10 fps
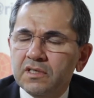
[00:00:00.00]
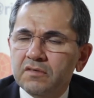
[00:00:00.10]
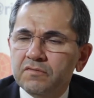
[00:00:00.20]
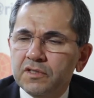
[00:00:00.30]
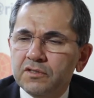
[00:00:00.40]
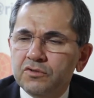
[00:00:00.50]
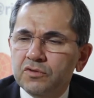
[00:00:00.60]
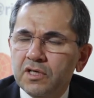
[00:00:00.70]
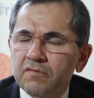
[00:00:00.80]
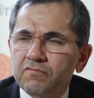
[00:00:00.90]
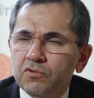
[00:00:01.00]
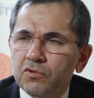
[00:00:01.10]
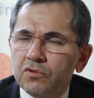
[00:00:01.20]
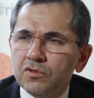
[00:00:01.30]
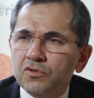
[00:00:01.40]
uh, where you have
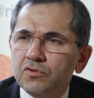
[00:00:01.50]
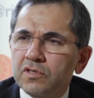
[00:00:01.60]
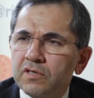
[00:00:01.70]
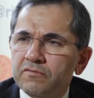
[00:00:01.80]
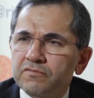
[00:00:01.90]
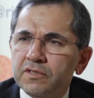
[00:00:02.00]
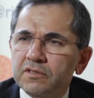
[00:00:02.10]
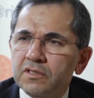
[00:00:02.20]
wars, you have uh,